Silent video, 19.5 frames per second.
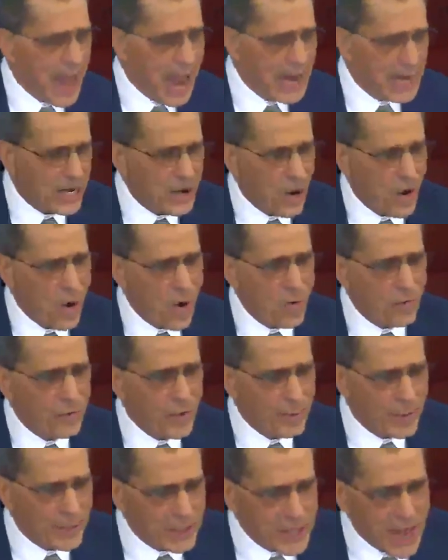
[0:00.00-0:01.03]
I know
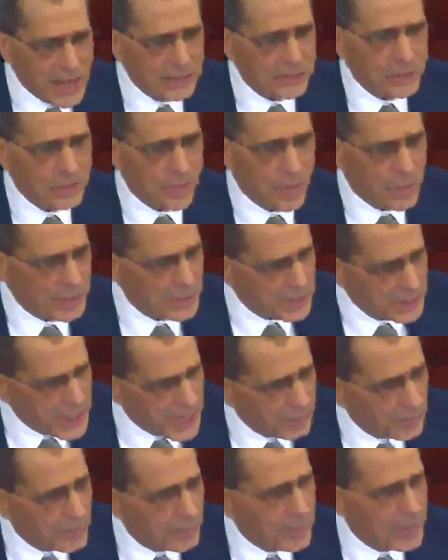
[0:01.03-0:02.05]
from the testimonies
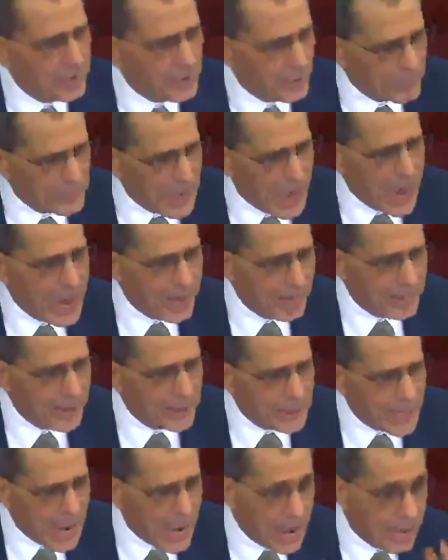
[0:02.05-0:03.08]
given me from time
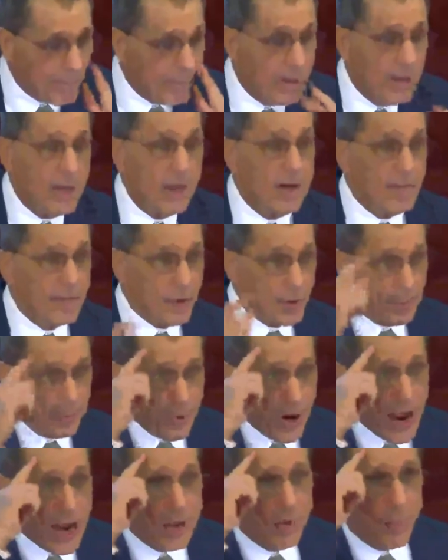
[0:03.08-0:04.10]
to time for
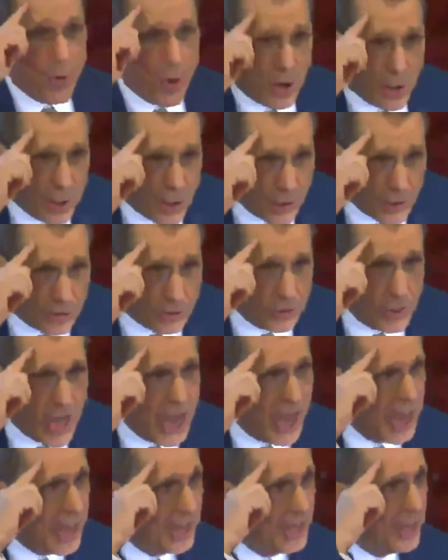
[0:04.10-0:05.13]
brain workers,
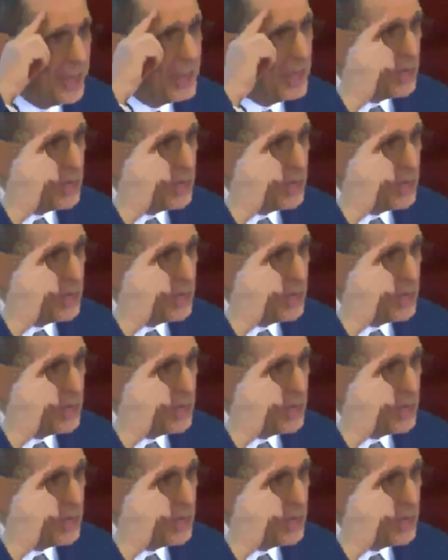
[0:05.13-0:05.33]
okay?